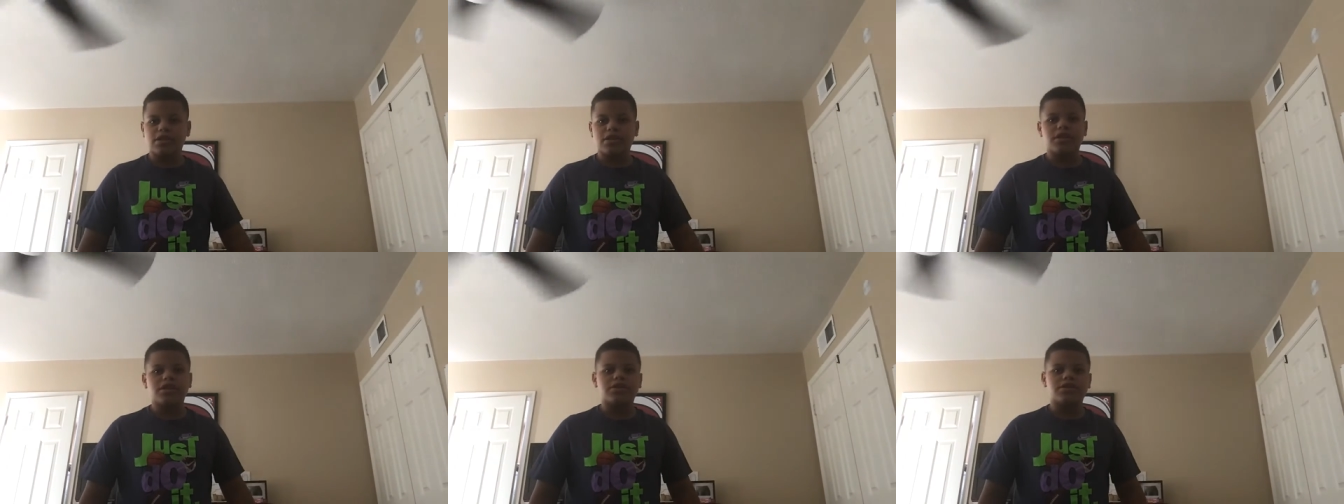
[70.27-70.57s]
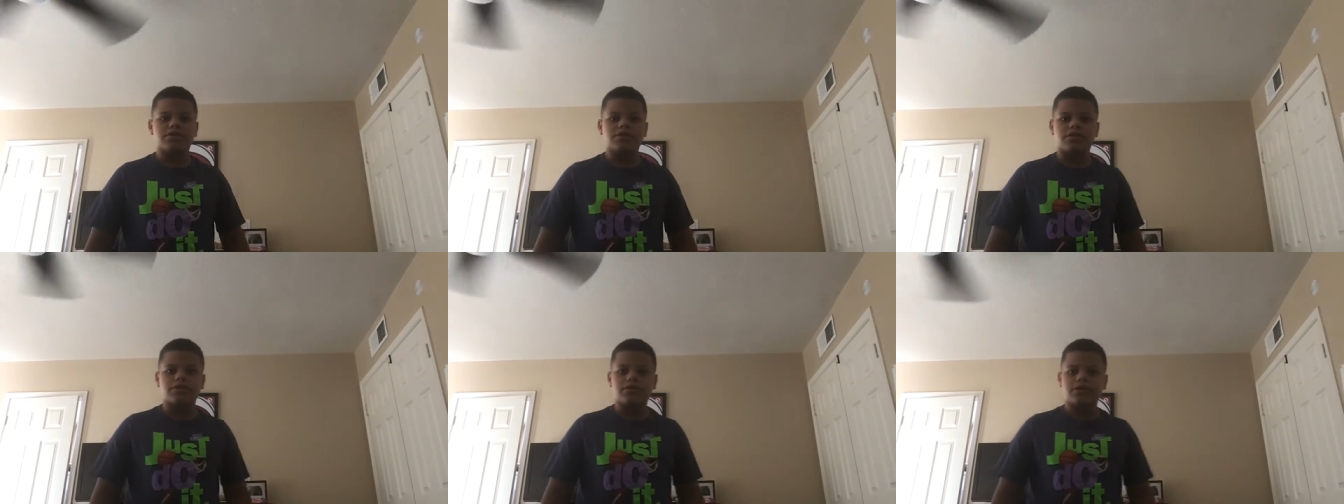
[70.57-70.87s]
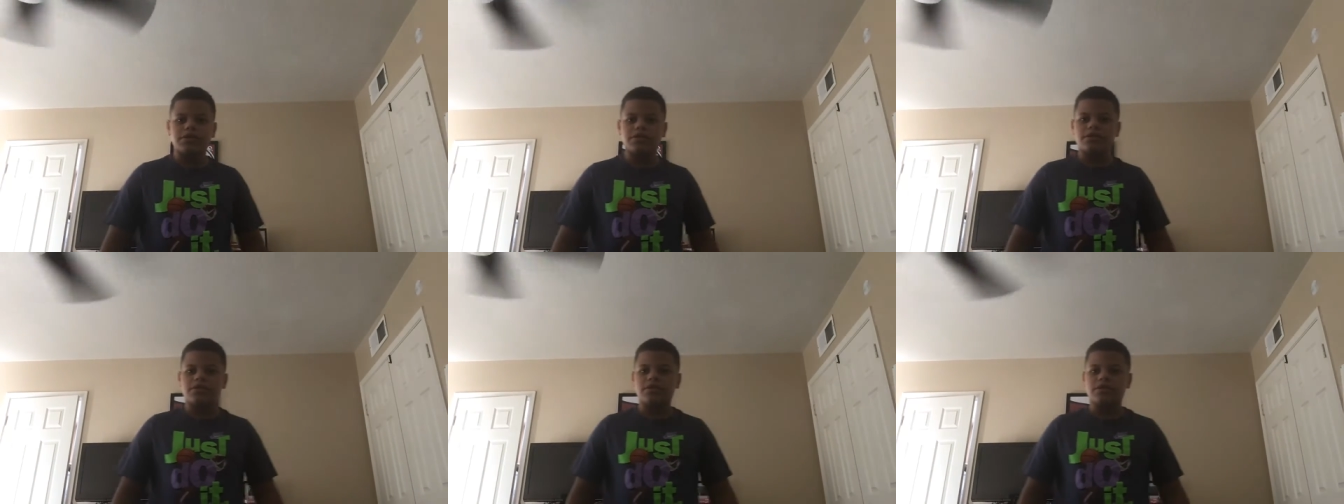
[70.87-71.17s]
is
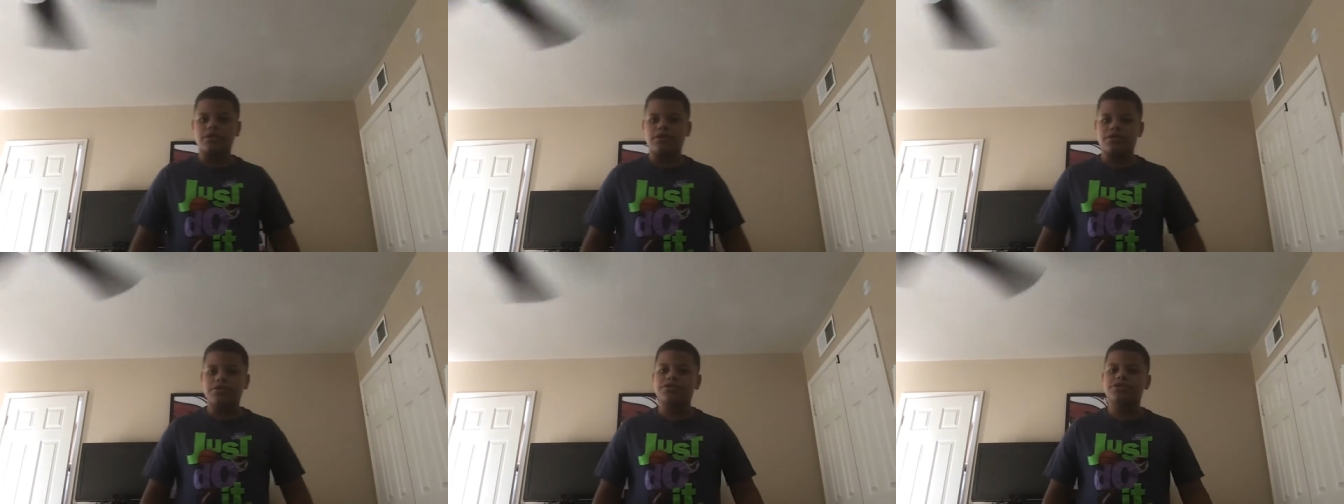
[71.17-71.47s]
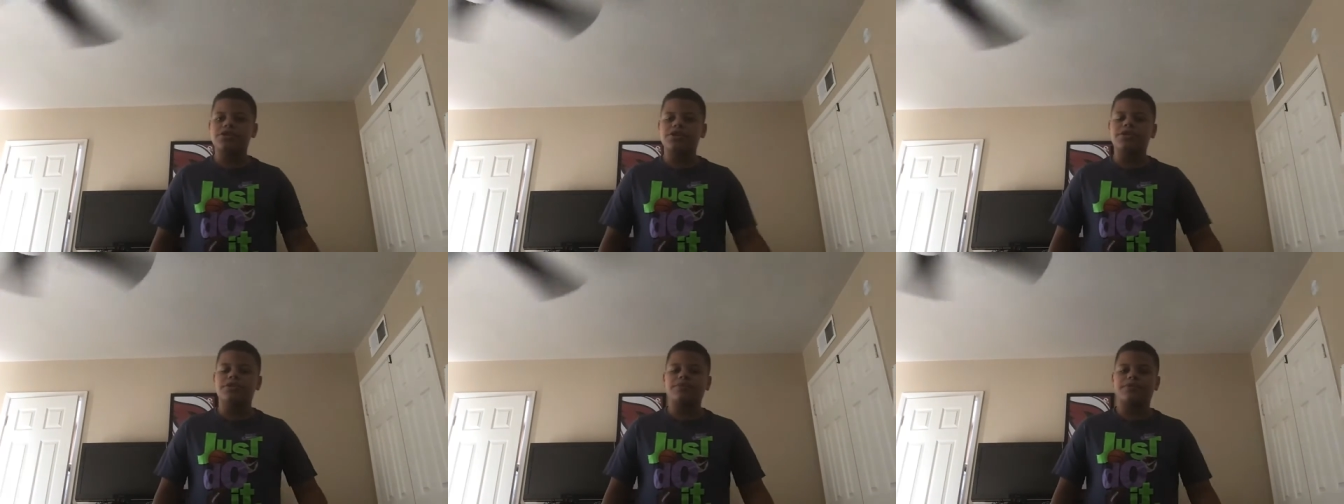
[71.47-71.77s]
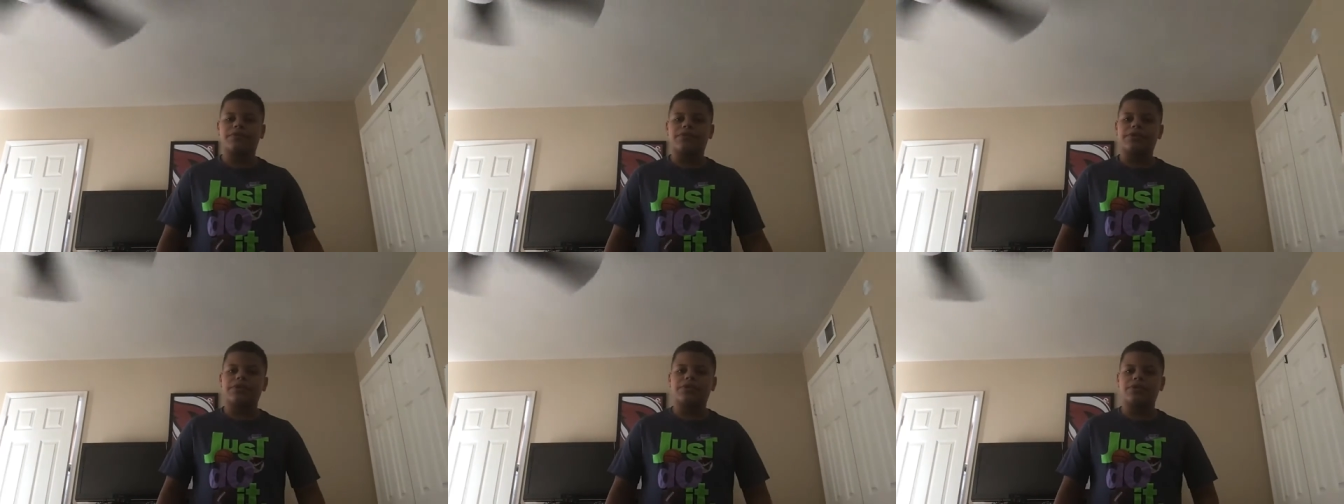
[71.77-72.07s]
always is cheering
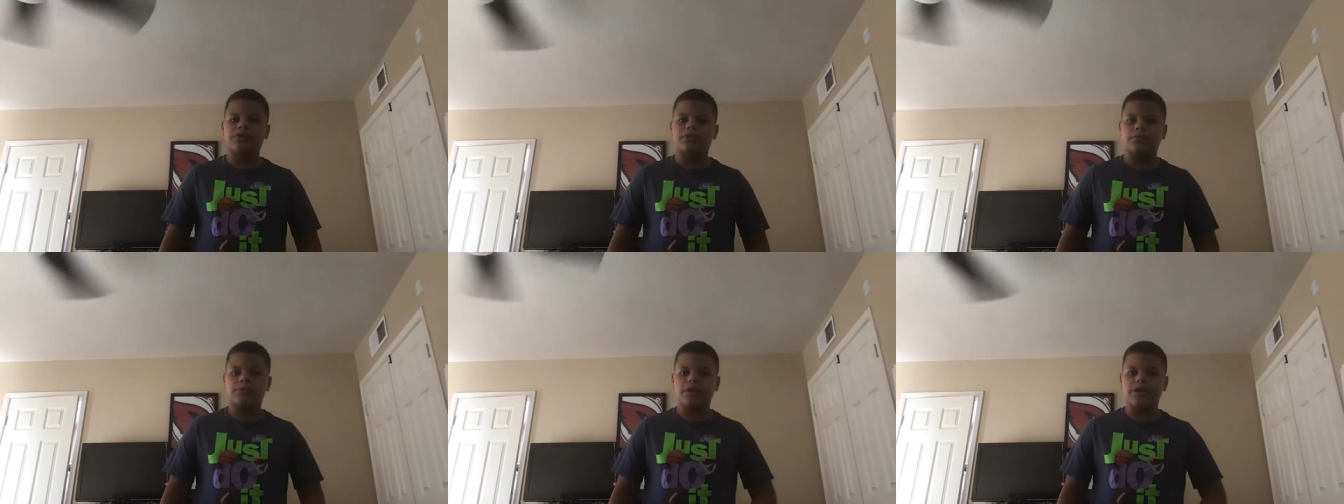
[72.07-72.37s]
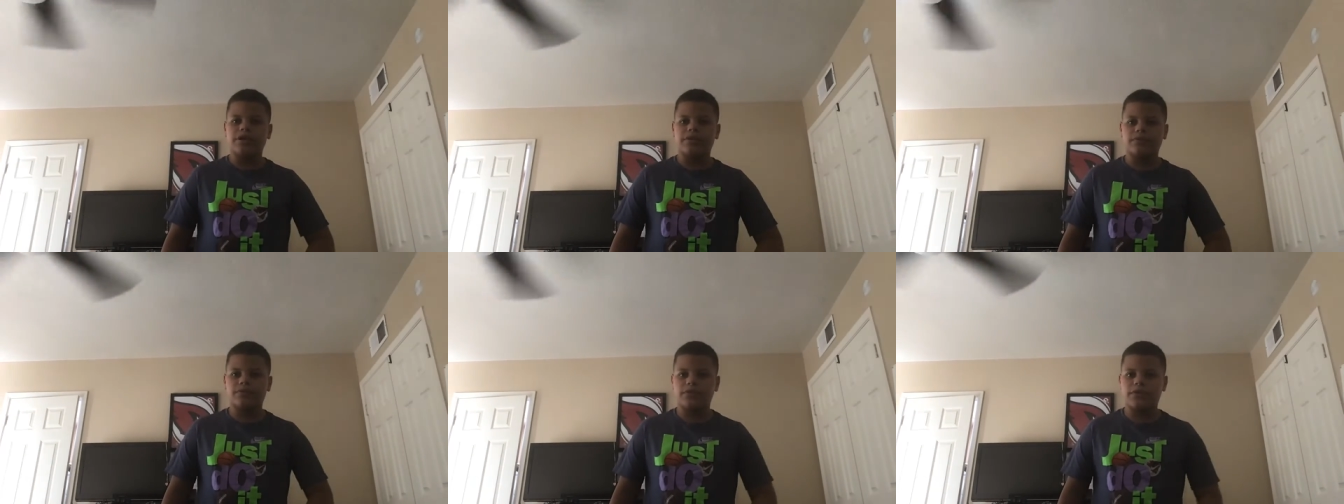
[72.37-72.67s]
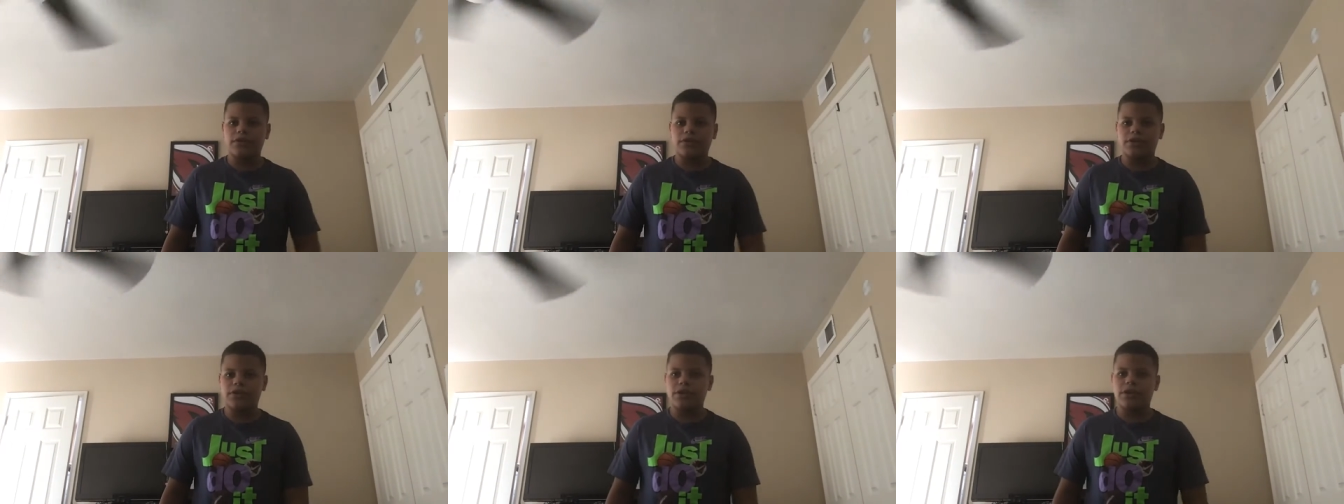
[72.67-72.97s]
for you and waiting for
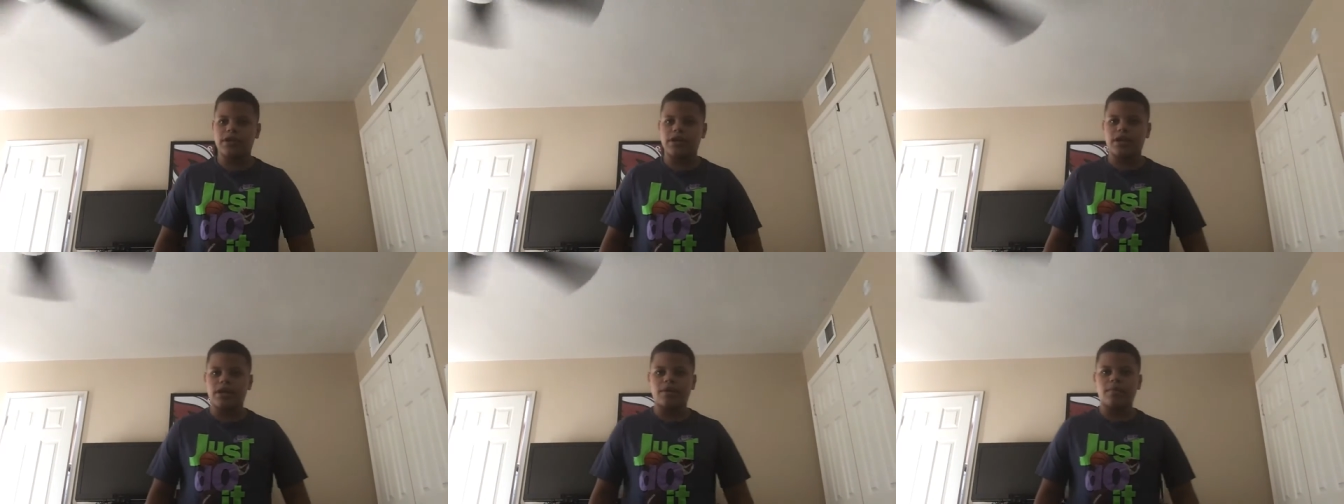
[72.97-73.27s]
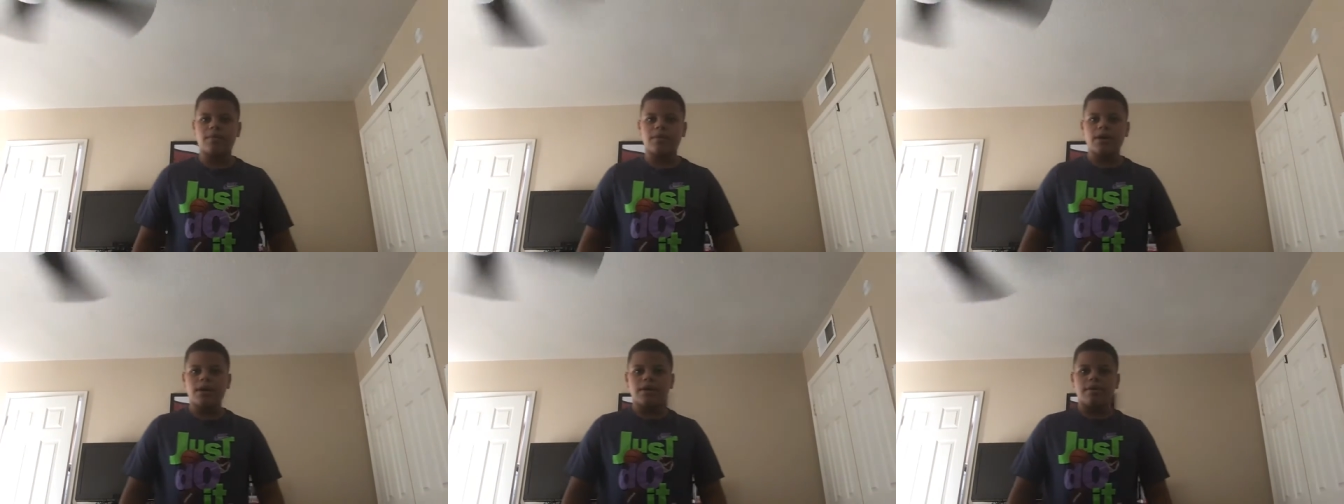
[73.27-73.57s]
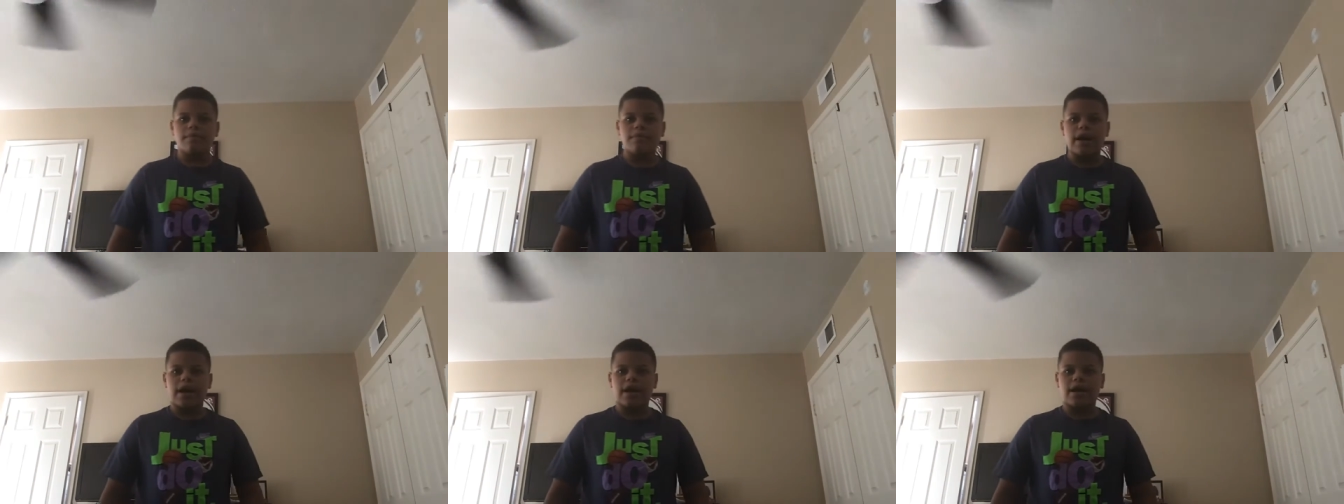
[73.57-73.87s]
you to get
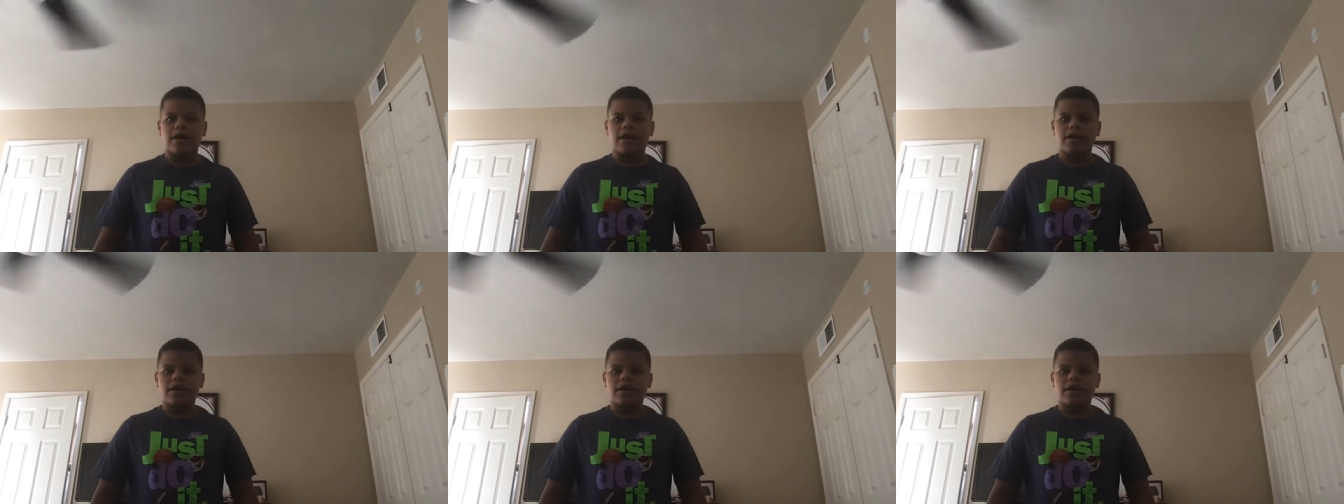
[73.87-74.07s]
back